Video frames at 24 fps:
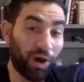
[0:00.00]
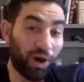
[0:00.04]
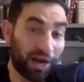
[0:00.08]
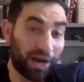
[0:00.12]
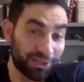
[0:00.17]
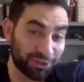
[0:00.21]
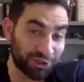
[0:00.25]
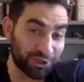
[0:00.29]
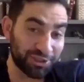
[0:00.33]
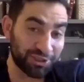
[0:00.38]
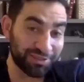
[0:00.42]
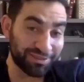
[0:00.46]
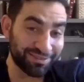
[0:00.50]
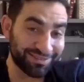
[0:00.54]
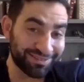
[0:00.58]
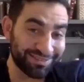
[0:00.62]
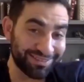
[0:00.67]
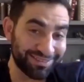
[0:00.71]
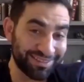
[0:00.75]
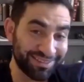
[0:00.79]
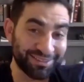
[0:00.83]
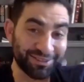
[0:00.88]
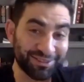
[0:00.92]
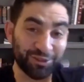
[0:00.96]
wash it
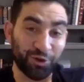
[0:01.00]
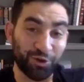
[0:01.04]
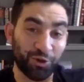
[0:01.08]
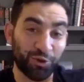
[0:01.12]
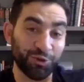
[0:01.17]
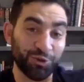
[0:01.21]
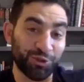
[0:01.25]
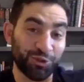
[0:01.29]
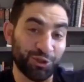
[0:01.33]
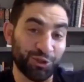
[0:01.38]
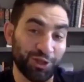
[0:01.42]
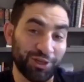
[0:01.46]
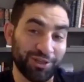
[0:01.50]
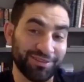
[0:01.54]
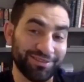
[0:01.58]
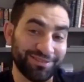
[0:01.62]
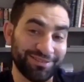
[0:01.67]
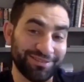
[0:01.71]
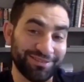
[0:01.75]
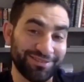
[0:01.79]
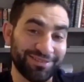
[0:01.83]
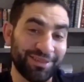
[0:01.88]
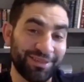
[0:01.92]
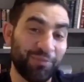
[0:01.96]
and it's your only shirt.
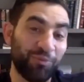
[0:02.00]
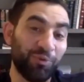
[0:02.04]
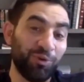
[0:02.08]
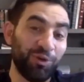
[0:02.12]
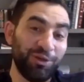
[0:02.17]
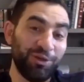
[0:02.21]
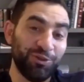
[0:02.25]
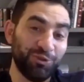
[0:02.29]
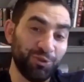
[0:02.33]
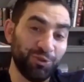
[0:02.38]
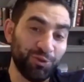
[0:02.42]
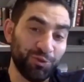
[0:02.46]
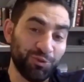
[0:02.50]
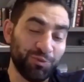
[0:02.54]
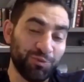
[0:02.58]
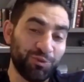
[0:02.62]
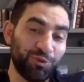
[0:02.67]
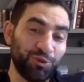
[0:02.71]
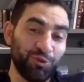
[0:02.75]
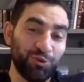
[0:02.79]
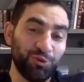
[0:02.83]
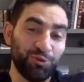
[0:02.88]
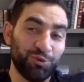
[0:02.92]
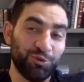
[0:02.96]
Then what do you do?
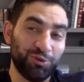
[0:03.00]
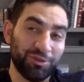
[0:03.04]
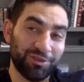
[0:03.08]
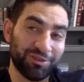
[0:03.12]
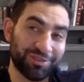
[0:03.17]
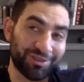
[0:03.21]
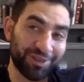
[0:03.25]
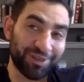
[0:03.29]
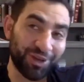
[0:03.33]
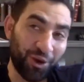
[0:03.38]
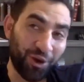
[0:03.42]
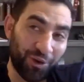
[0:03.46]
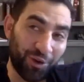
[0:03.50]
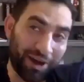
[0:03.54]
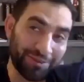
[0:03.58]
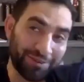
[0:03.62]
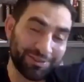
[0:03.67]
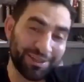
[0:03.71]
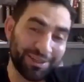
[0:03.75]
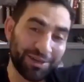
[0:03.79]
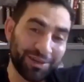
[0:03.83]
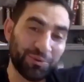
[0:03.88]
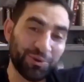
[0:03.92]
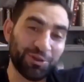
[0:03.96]
Do you just go out
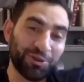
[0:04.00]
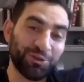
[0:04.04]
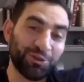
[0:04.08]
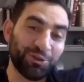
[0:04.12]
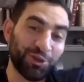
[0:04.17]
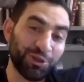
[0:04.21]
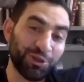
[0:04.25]
there with a